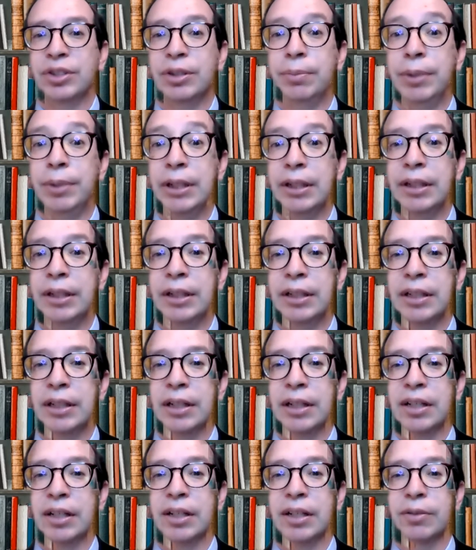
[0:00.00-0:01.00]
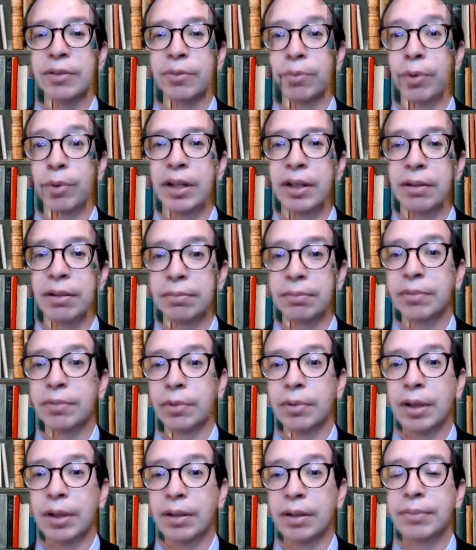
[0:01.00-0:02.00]
to be
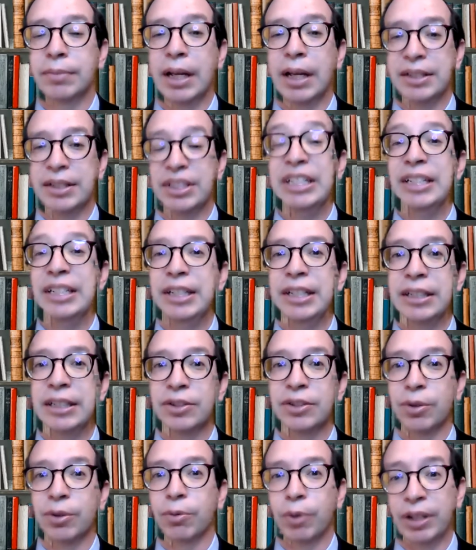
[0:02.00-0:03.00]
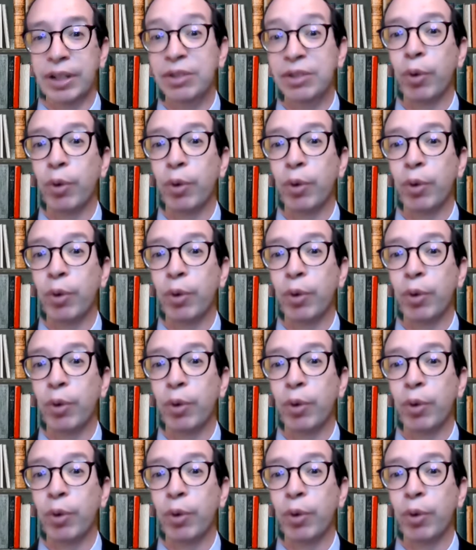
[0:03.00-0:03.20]
as Indians or in